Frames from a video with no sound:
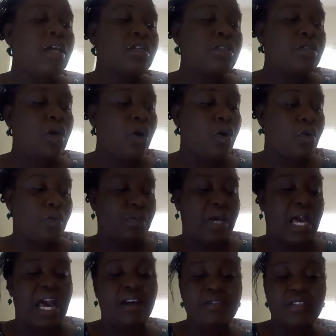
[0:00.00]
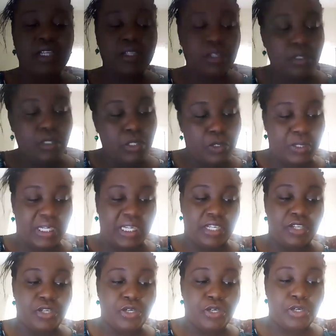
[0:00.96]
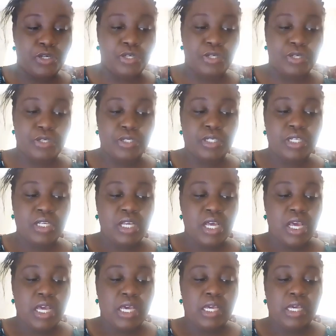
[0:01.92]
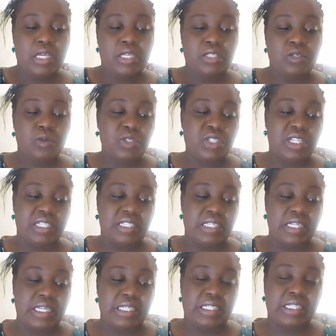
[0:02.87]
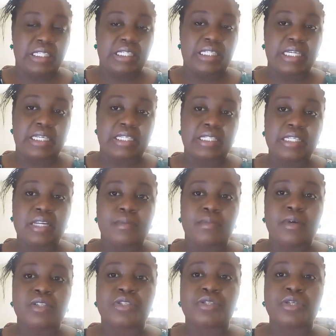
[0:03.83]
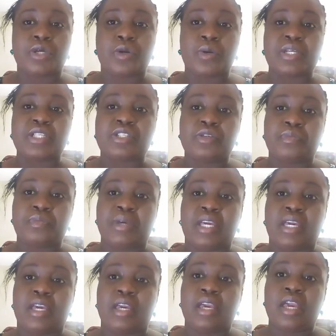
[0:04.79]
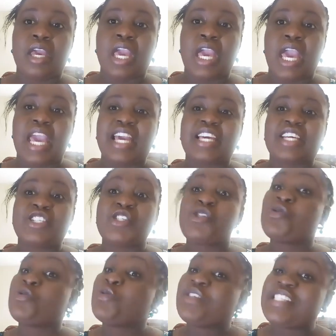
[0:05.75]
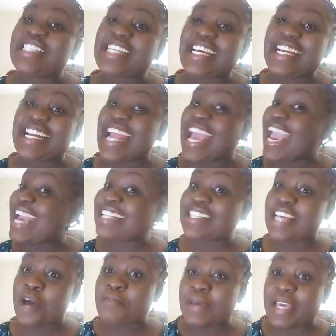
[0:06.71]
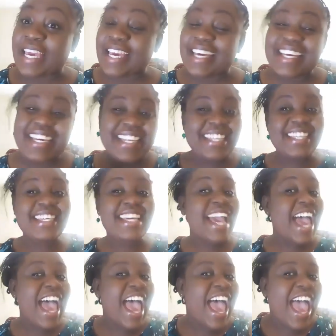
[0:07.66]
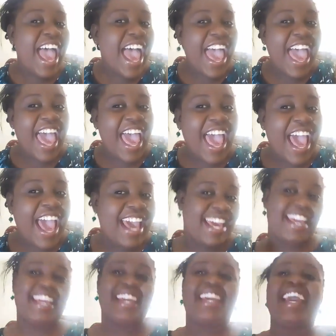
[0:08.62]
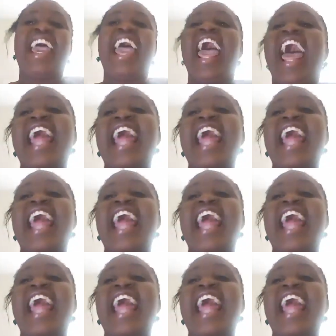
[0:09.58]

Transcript: so after downloading your social studies CSEC syllabus, you're going to be choosing a topic. Yay!